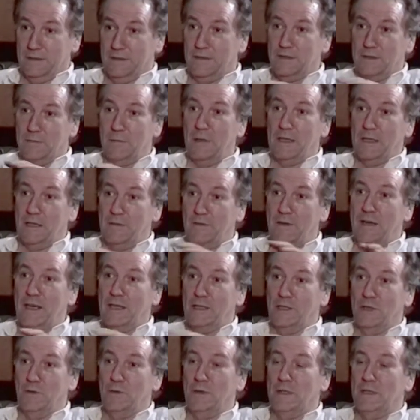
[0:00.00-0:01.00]
you mind if I
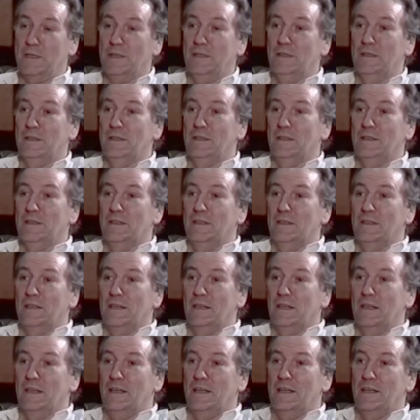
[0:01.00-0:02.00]
do it?
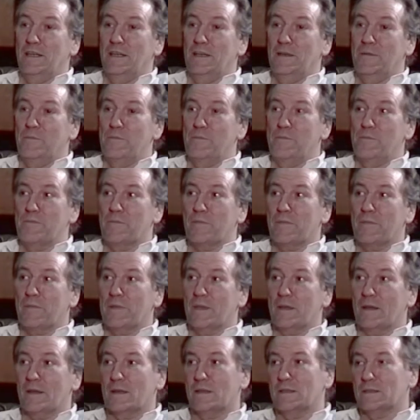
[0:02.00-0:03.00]

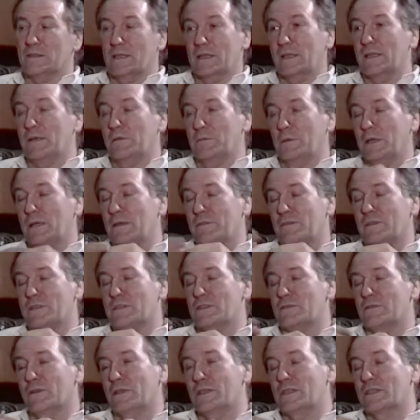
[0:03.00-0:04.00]
Because I think it might have
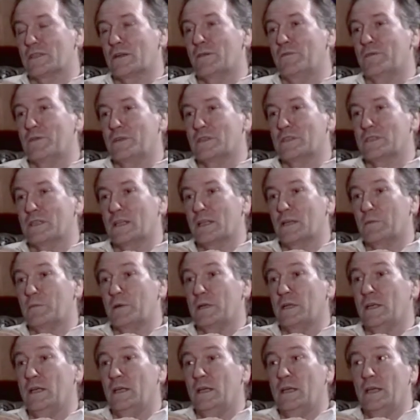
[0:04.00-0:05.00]
destroyed his confidence a little
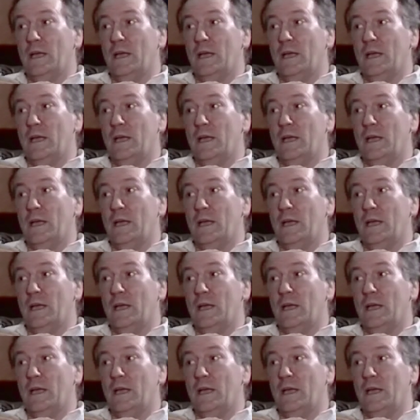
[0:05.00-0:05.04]
bit.